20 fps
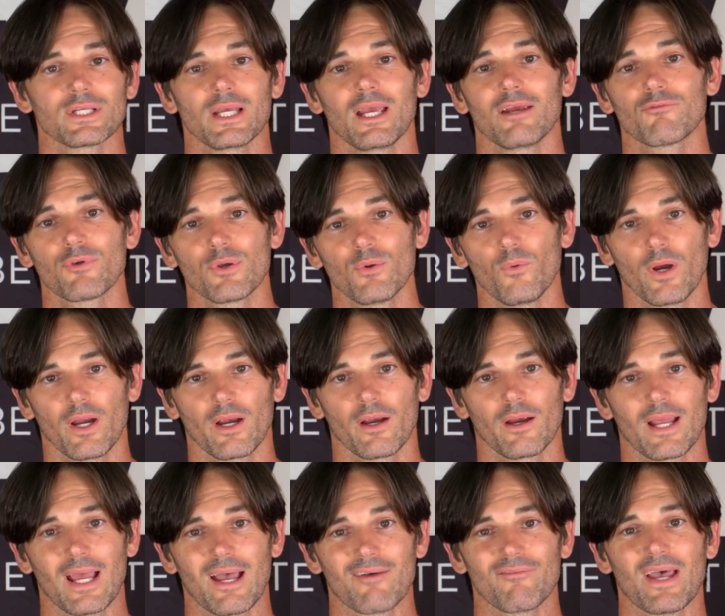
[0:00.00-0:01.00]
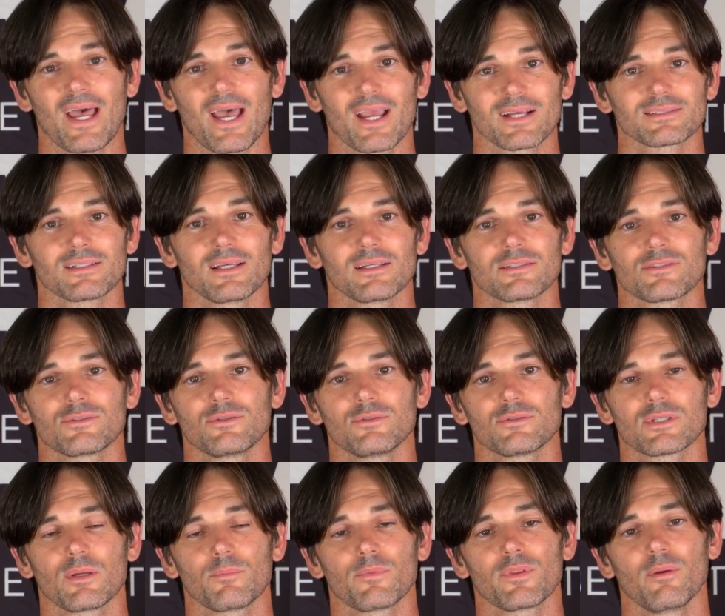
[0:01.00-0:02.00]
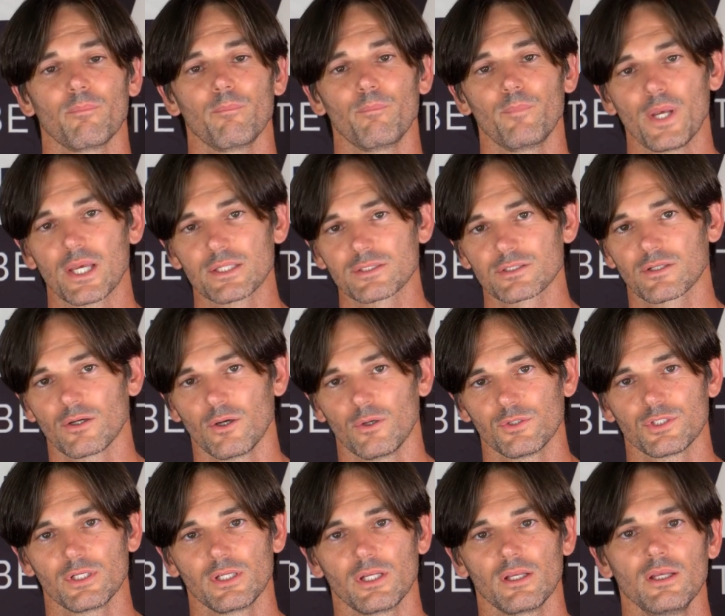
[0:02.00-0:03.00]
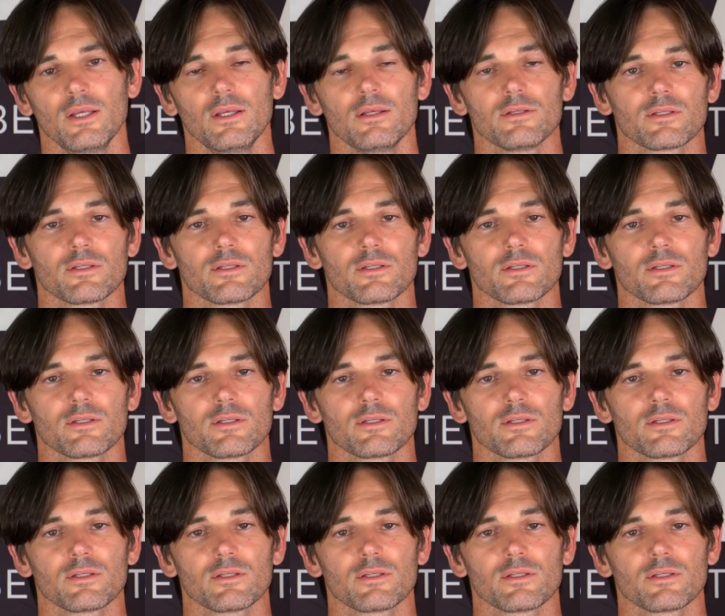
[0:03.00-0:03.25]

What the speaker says: everywhere have access to some of the best coaching,